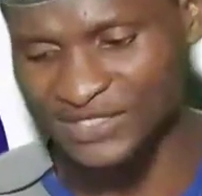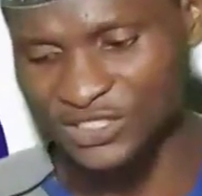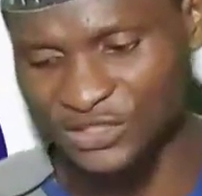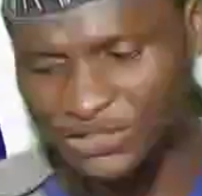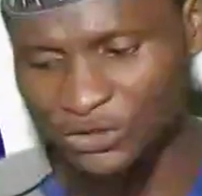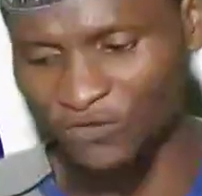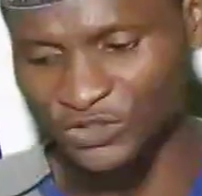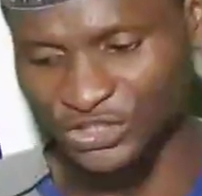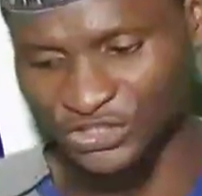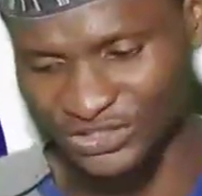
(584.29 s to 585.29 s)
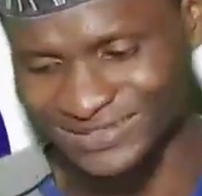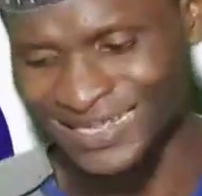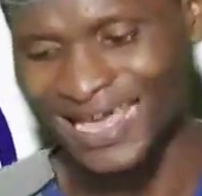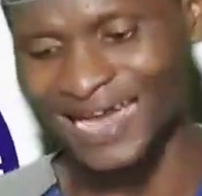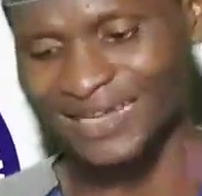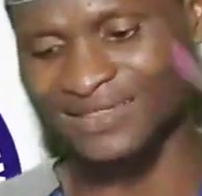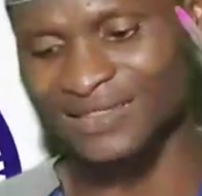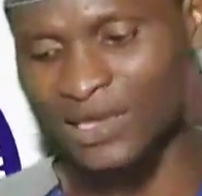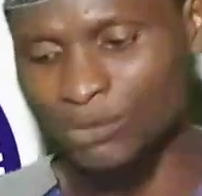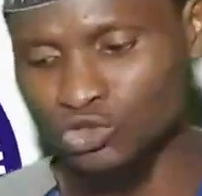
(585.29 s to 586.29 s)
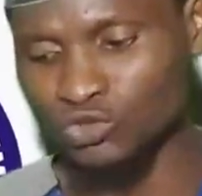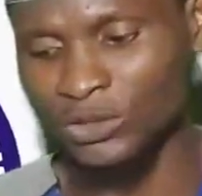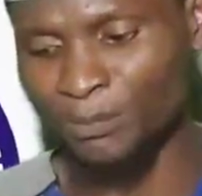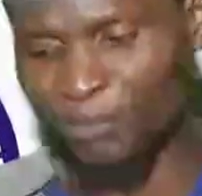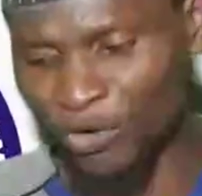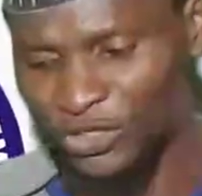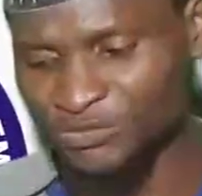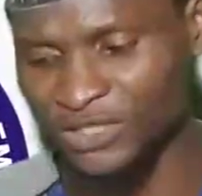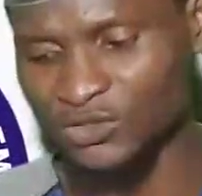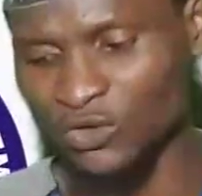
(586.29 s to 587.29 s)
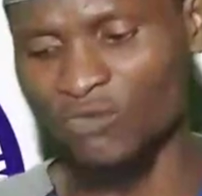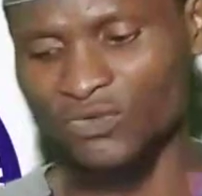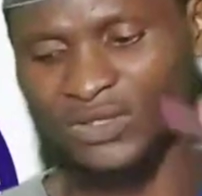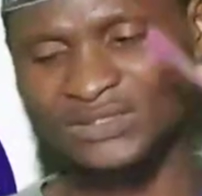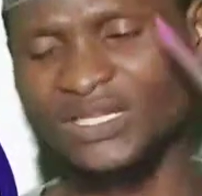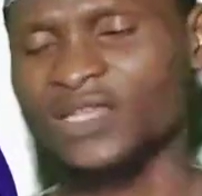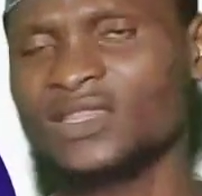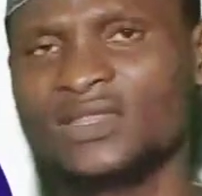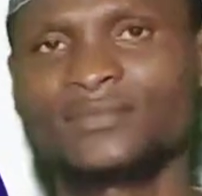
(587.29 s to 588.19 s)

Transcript: is guilty of treason and is liable to the punishment of death.